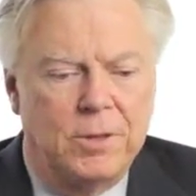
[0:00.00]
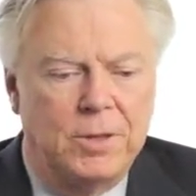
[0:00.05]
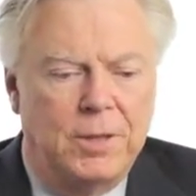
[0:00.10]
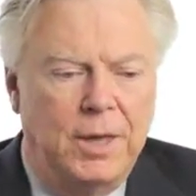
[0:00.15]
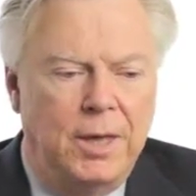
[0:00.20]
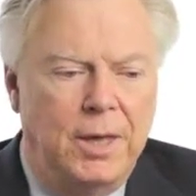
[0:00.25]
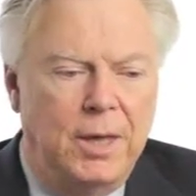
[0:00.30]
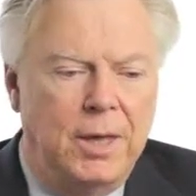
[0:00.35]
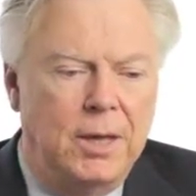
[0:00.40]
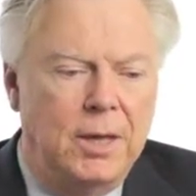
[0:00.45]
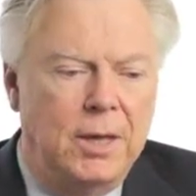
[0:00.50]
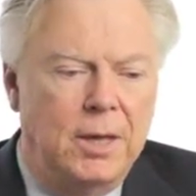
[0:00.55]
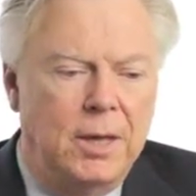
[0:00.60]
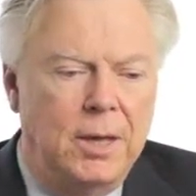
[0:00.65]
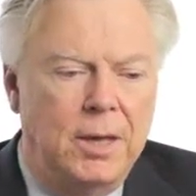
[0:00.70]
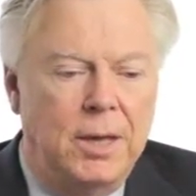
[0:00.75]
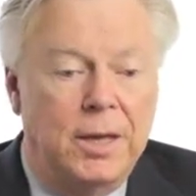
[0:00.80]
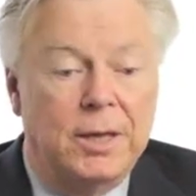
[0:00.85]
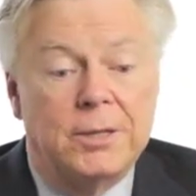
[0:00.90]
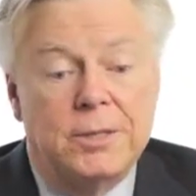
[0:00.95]
The
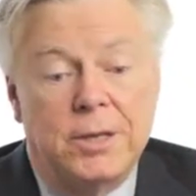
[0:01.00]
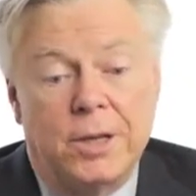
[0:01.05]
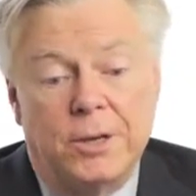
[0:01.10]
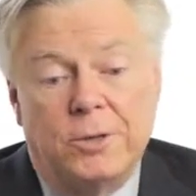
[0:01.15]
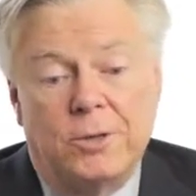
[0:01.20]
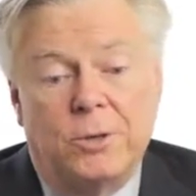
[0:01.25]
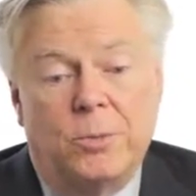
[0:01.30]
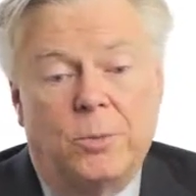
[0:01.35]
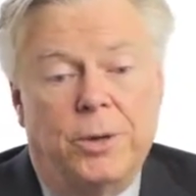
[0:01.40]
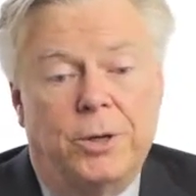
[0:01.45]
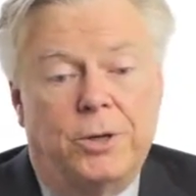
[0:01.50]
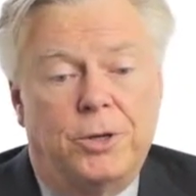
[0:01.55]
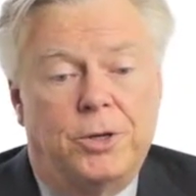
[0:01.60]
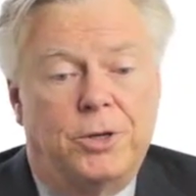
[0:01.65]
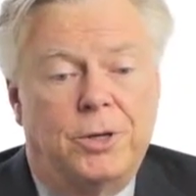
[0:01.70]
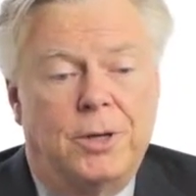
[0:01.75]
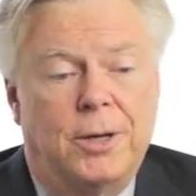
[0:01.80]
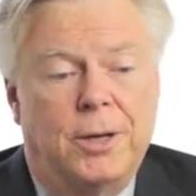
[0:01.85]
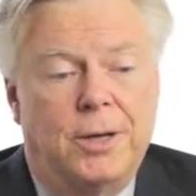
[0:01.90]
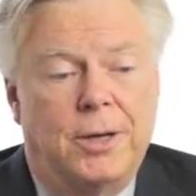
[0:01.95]
extent to
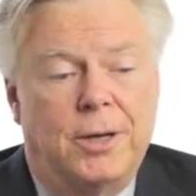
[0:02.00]
which